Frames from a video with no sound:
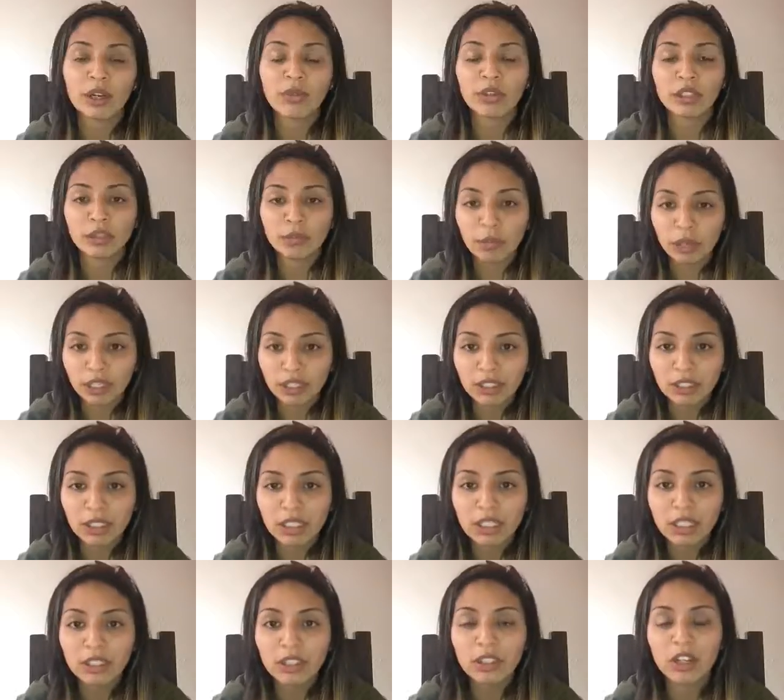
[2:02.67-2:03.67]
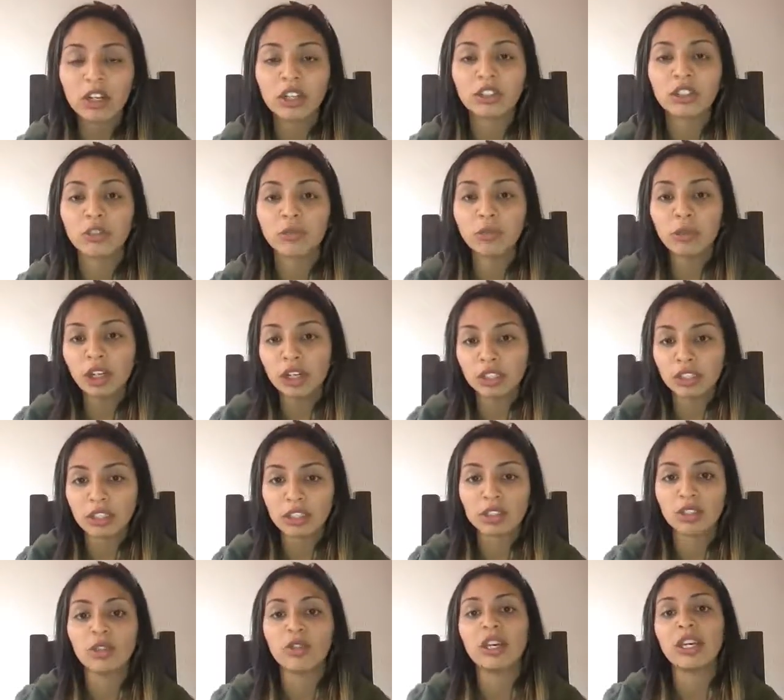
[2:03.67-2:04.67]
write responses on their
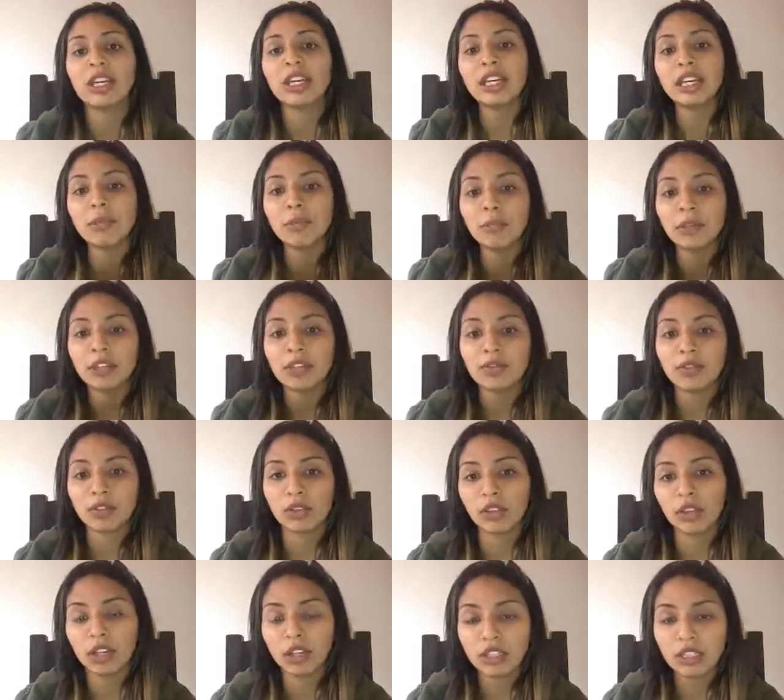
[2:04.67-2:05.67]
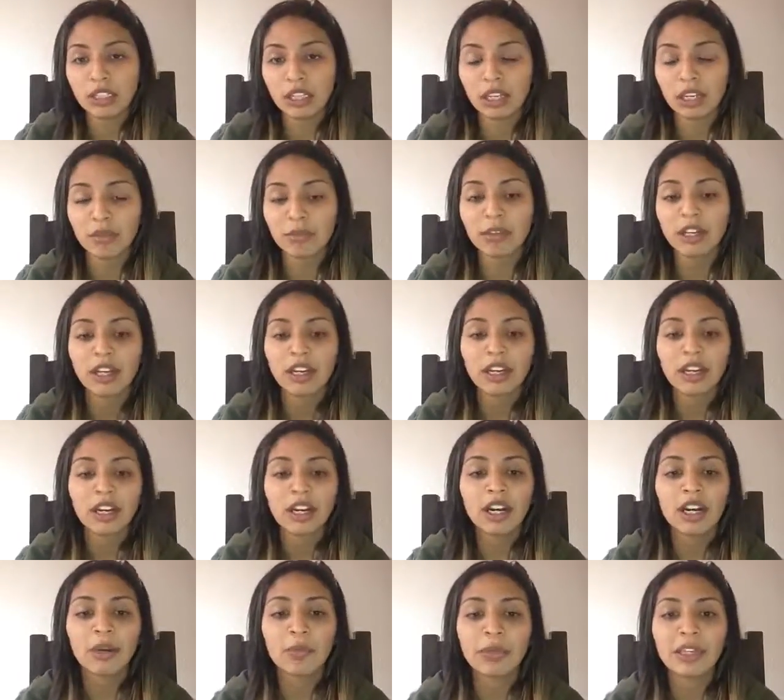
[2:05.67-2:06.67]
books, and so they keep it for a long time,
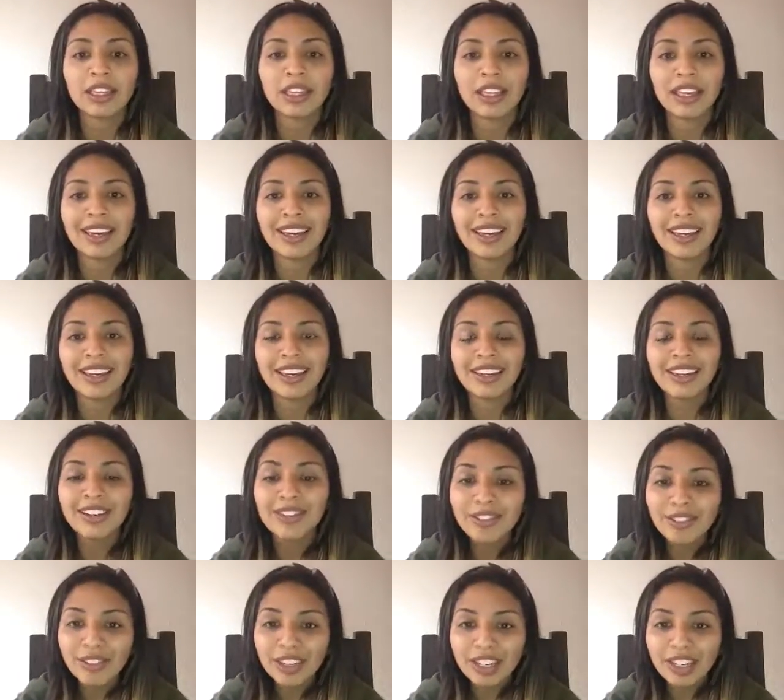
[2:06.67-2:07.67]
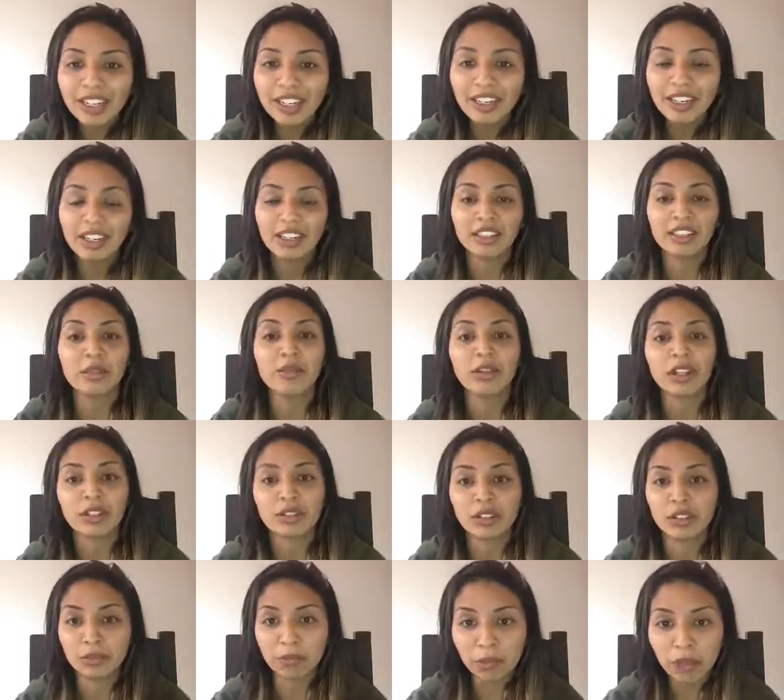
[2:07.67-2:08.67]
and they can read someone
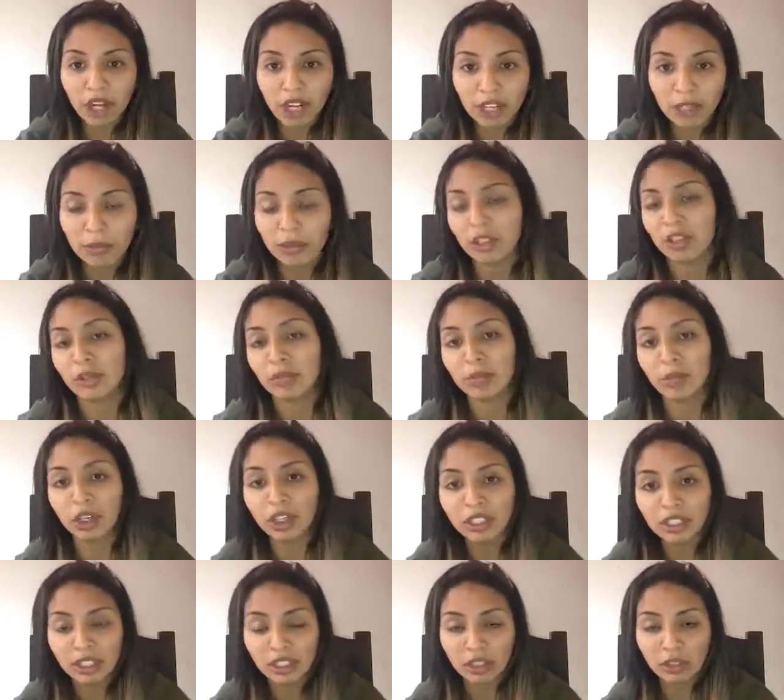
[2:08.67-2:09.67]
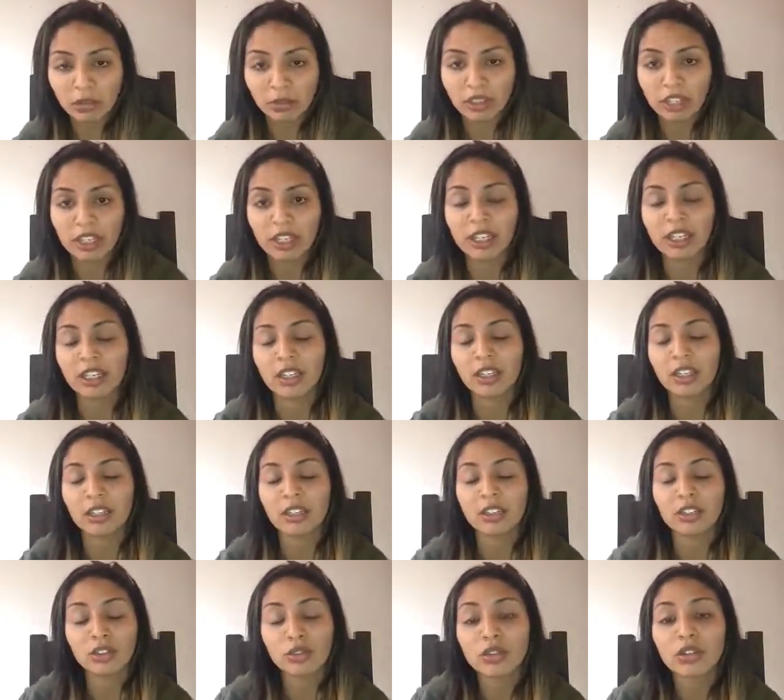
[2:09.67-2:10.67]
else's blog about the book that they're reading,
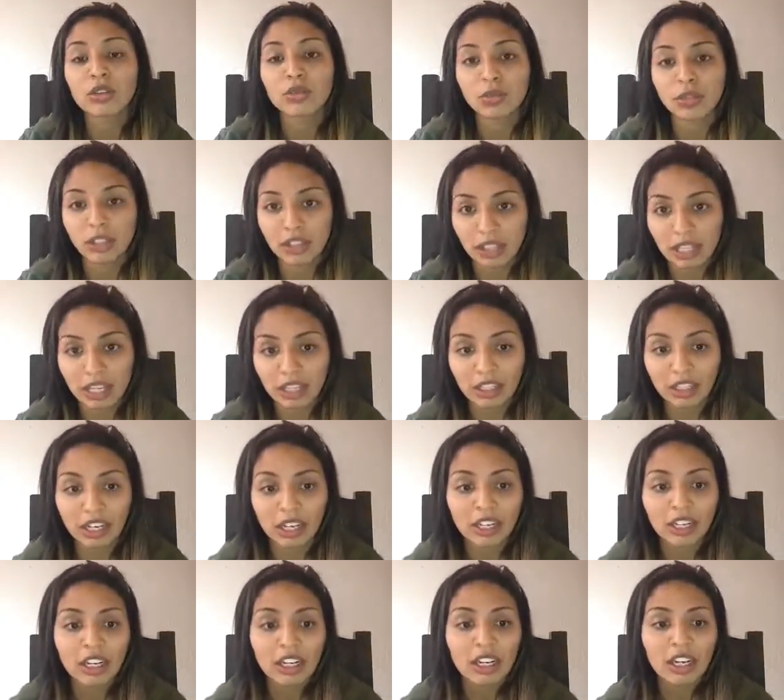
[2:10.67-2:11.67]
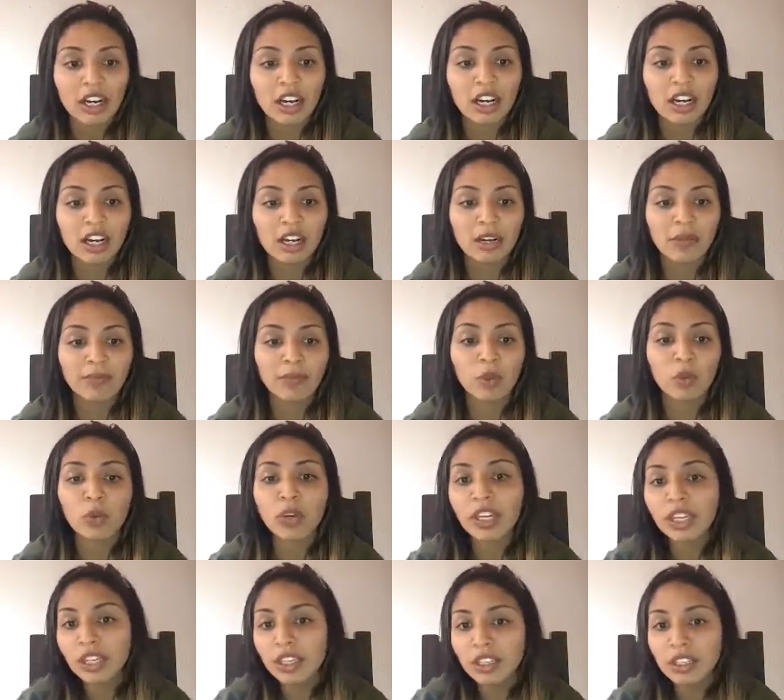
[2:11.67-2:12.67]
and students really like that.
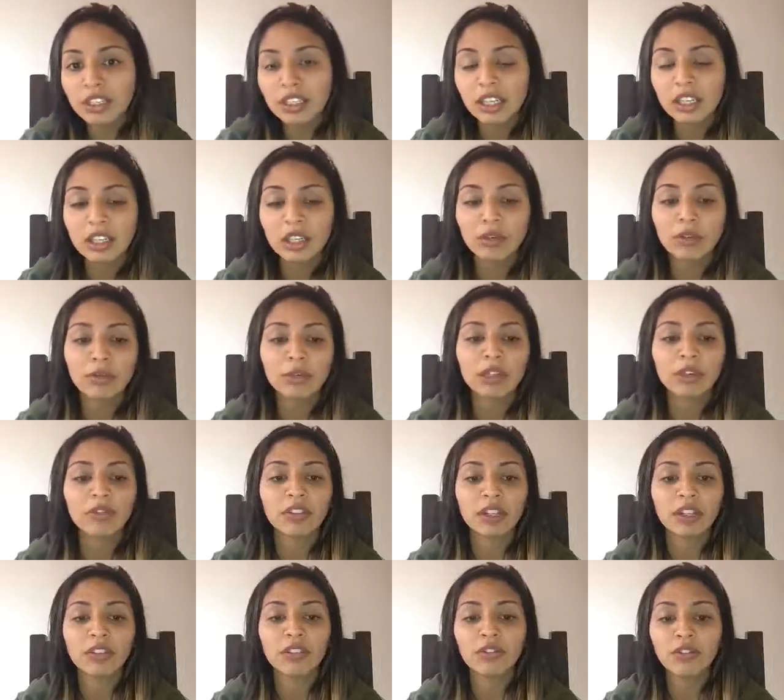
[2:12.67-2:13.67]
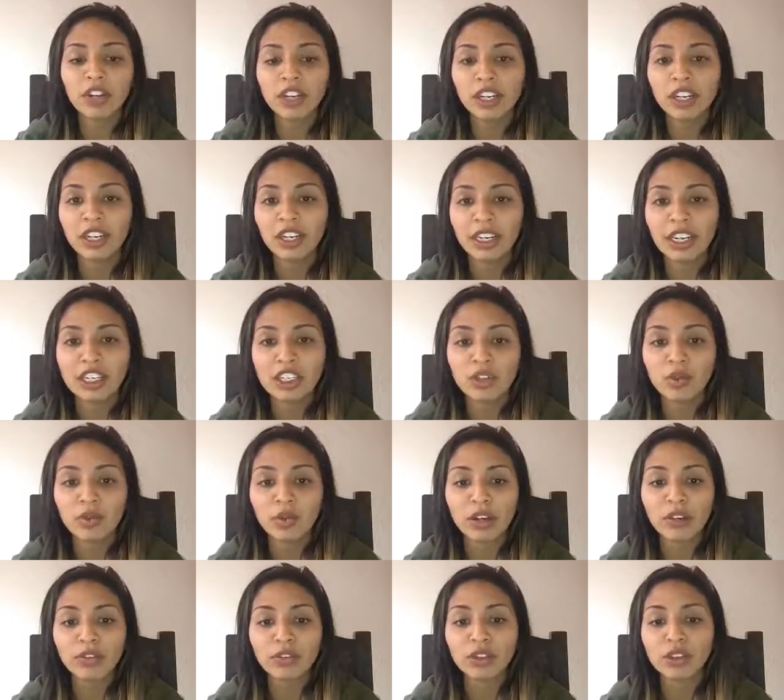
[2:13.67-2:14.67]
Wikis, I think, would be a very fun and
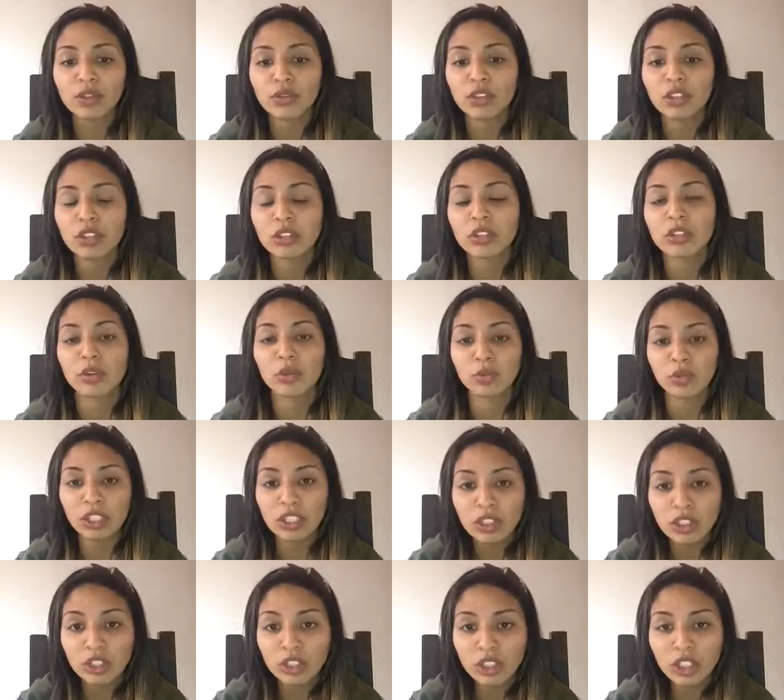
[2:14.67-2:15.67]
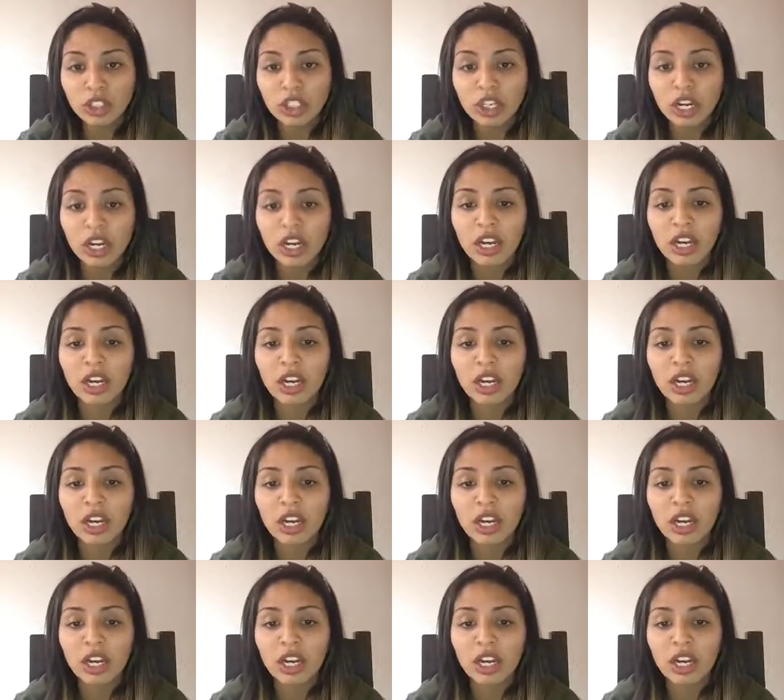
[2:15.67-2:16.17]
engaging way for students to research